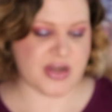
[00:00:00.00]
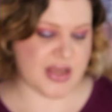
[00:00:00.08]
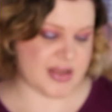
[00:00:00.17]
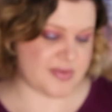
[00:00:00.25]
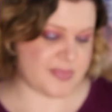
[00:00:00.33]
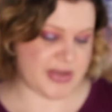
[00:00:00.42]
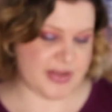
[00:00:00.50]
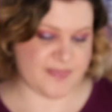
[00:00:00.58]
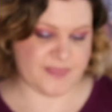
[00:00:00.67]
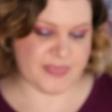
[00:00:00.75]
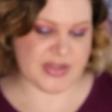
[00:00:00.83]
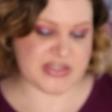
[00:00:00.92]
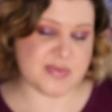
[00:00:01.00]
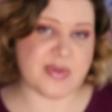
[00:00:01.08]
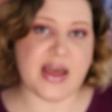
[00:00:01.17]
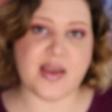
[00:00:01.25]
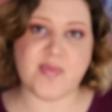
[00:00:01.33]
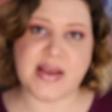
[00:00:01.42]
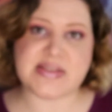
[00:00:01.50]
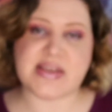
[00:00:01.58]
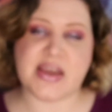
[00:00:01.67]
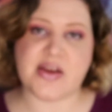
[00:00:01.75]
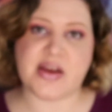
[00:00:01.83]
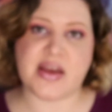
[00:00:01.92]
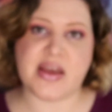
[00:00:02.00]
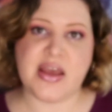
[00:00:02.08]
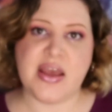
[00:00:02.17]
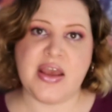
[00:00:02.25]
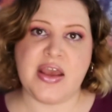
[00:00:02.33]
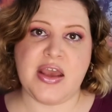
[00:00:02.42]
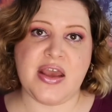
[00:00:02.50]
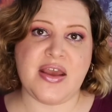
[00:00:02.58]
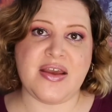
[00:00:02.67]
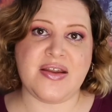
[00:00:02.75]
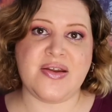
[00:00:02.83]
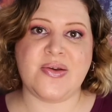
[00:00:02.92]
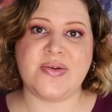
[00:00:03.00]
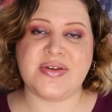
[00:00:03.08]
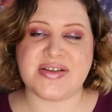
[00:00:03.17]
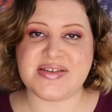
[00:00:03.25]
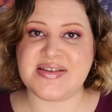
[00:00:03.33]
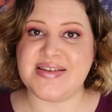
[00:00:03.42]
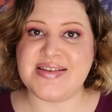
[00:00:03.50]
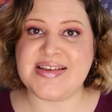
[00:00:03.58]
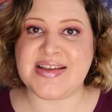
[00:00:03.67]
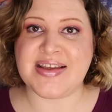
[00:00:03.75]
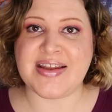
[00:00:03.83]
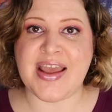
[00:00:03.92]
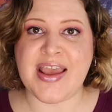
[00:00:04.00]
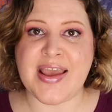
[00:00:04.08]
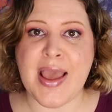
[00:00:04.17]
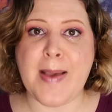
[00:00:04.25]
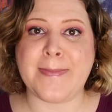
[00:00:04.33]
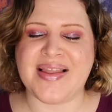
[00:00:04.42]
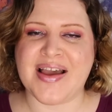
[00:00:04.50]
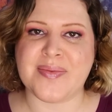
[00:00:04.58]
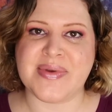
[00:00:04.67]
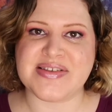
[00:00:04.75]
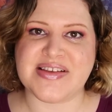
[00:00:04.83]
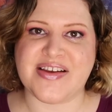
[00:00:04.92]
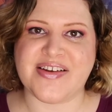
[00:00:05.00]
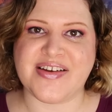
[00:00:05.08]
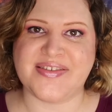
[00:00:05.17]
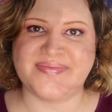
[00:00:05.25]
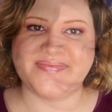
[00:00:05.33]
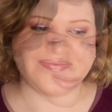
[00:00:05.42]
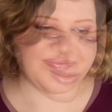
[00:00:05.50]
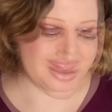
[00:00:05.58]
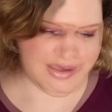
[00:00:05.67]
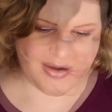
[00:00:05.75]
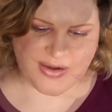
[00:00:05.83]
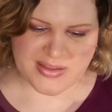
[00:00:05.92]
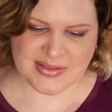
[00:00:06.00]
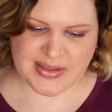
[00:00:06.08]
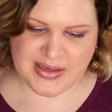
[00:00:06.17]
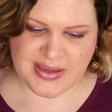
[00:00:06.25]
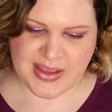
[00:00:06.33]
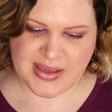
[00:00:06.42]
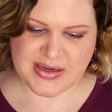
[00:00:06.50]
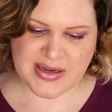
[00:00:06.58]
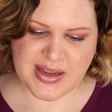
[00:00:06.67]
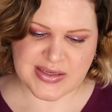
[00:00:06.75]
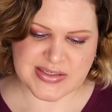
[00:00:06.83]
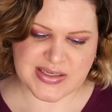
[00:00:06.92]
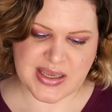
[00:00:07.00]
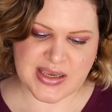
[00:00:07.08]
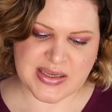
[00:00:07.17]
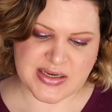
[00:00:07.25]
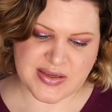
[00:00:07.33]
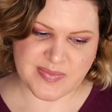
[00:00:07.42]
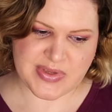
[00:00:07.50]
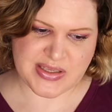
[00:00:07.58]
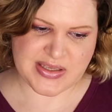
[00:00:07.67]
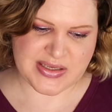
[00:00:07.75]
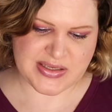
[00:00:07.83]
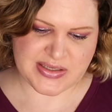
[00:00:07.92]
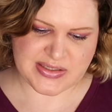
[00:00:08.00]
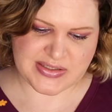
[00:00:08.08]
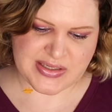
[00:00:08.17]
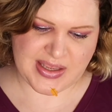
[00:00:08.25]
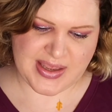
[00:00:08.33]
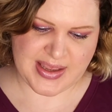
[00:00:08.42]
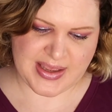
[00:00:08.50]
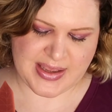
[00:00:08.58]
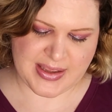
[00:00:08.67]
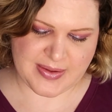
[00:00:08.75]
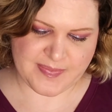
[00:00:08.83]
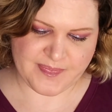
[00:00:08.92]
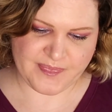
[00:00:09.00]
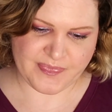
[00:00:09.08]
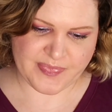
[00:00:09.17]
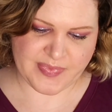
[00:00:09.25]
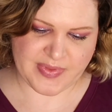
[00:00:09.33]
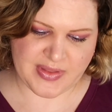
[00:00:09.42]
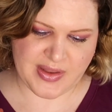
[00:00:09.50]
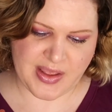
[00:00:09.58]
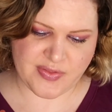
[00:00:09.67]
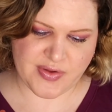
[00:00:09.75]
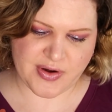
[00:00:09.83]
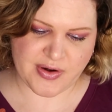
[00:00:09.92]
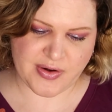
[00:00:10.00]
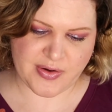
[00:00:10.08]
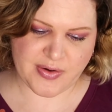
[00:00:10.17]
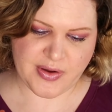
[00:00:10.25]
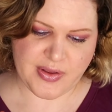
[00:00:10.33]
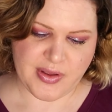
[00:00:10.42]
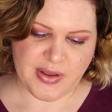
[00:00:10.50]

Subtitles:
not, but it's a black mascara, and who doesn't need a black mascara? Alright, the next item is another